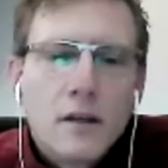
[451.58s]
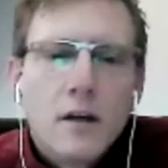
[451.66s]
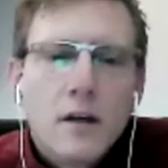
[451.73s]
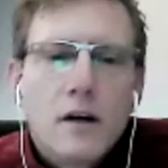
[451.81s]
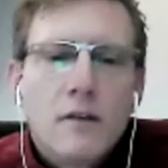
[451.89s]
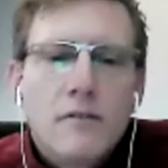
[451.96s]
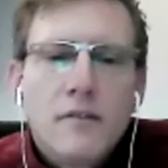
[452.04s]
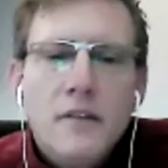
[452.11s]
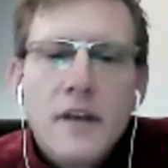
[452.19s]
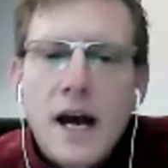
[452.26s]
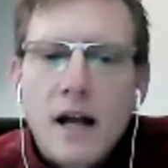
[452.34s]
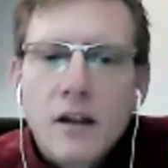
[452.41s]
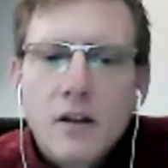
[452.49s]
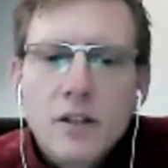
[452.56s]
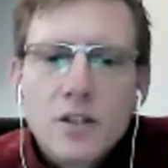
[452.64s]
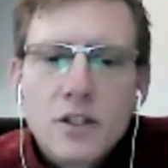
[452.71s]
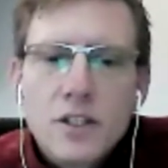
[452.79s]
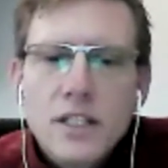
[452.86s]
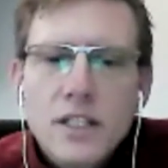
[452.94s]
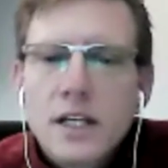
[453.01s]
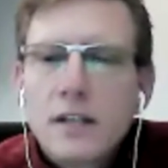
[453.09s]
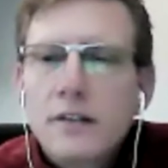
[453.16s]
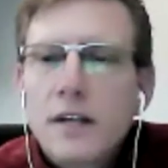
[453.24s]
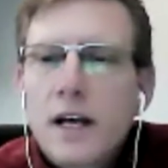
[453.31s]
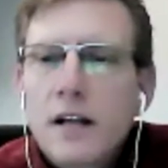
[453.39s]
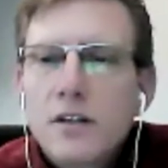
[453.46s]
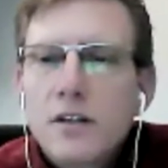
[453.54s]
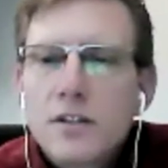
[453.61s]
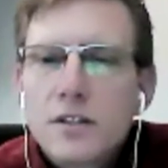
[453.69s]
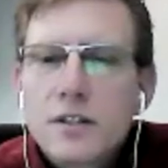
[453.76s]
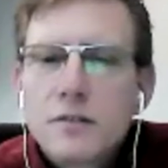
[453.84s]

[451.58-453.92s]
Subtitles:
of knowledge, detailed knowledge